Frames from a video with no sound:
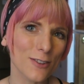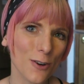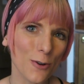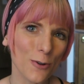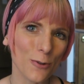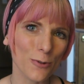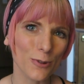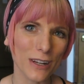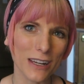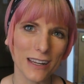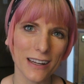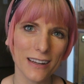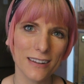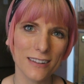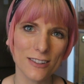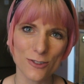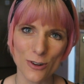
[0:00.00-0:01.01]
don't
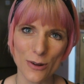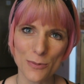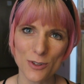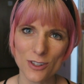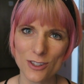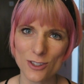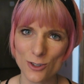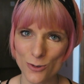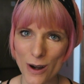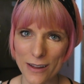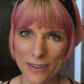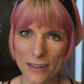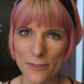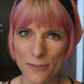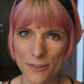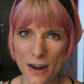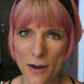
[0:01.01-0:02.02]
read descriptions
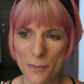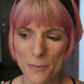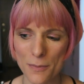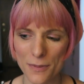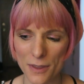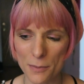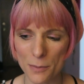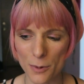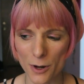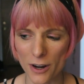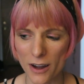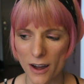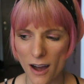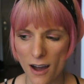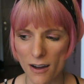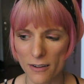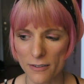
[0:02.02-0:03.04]
directly from the
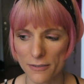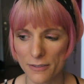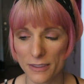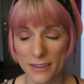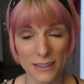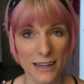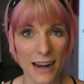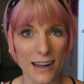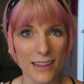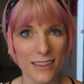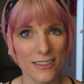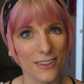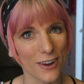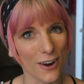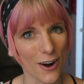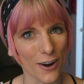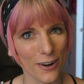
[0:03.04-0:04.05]
book of the deck
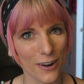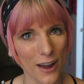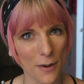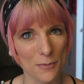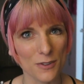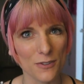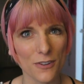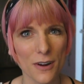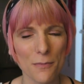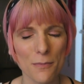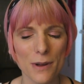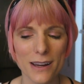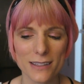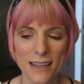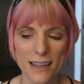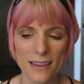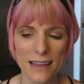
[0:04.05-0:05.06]
that the card comes from
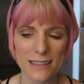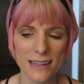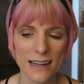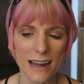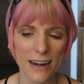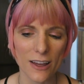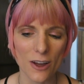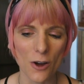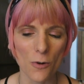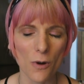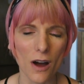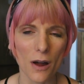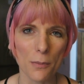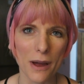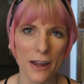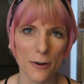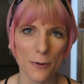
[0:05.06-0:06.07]
because I like to kind of go
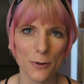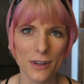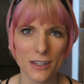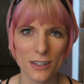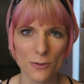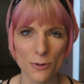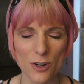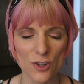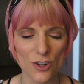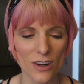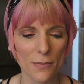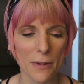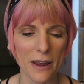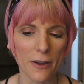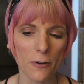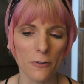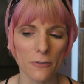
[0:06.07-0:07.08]
on my own intuition
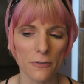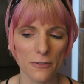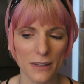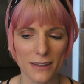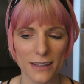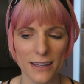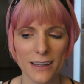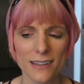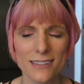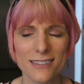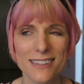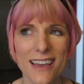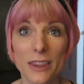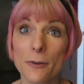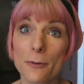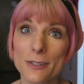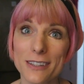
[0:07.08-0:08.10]
and my own feelings.
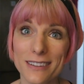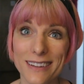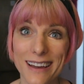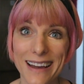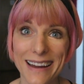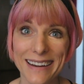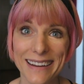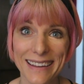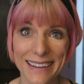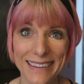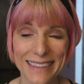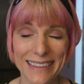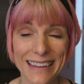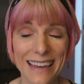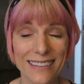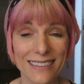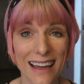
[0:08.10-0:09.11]
But there was a line
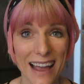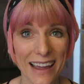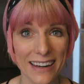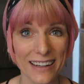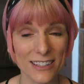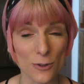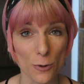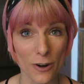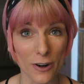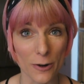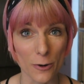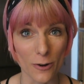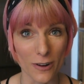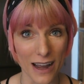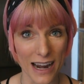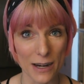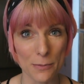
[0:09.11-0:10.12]
in the Lioness
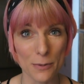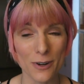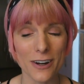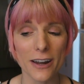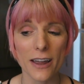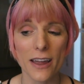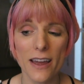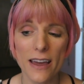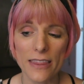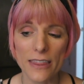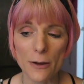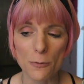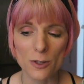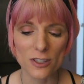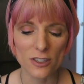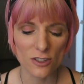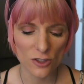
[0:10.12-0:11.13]
Oracle guidebook
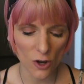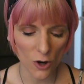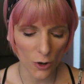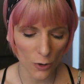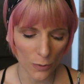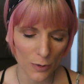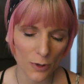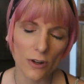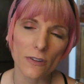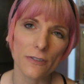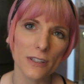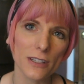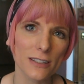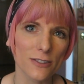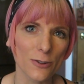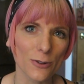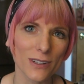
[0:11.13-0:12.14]
that was so
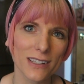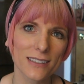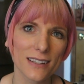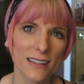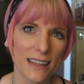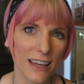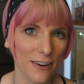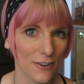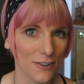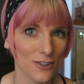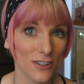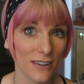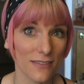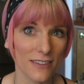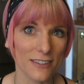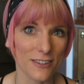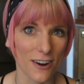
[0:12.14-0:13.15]
beautifully suited to the
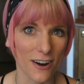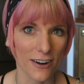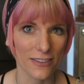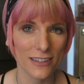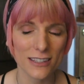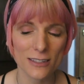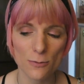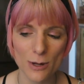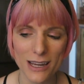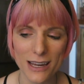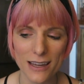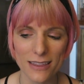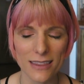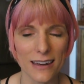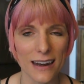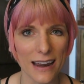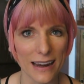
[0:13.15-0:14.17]
energy of this card this
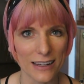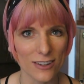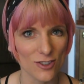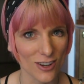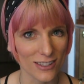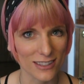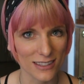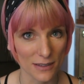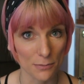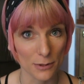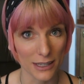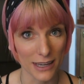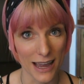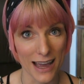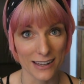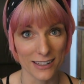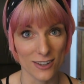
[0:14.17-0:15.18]
week that I just
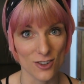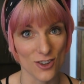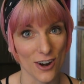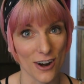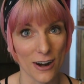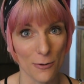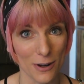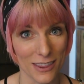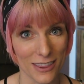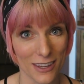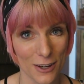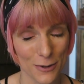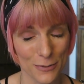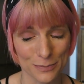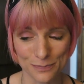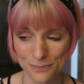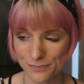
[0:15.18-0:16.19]
simply had to share it with
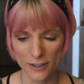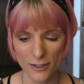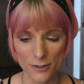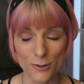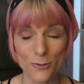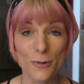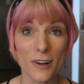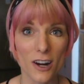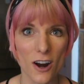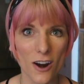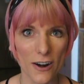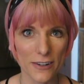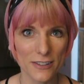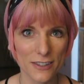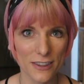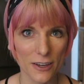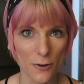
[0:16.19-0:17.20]
you. So in
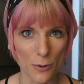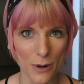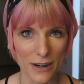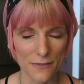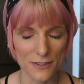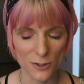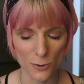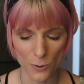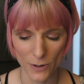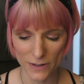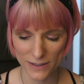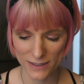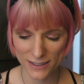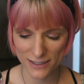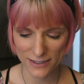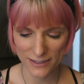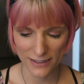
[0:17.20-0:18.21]
regards to the Queen of
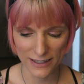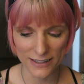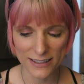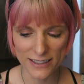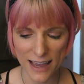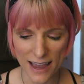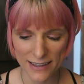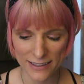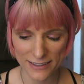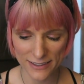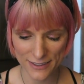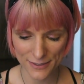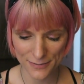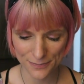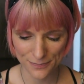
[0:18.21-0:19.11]
Swords, it says,